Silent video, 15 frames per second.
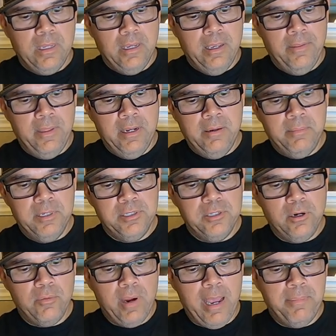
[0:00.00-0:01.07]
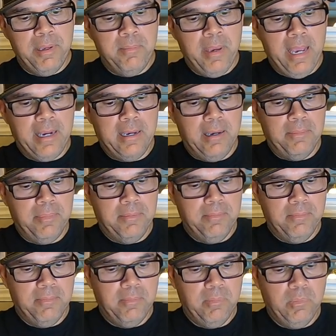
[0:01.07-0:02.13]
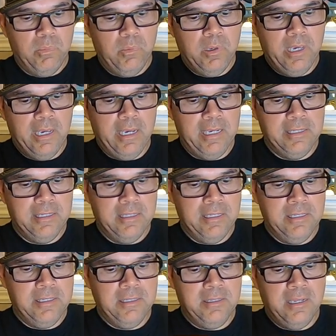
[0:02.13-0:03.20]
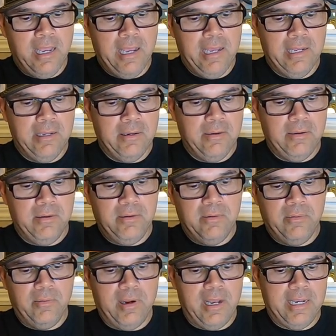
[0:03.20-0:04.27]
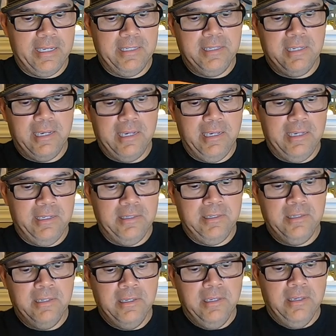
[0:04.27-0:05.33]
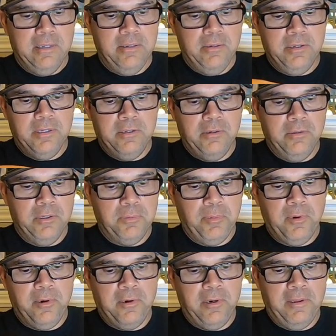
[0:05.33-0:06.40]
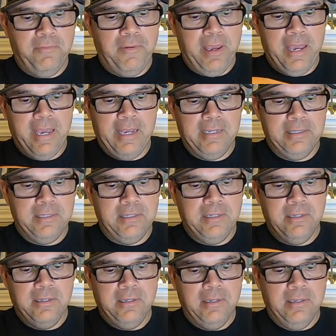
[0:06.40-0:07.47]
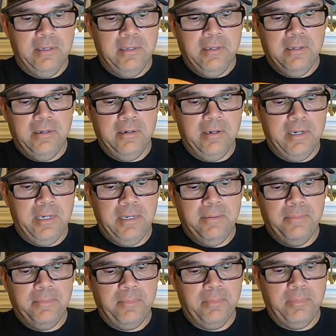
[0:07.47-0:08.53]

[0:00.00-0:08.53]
And then I'm gonna start wrapping back up. Okay, guys, this is not rocket science. You can do this pretty fast. All right.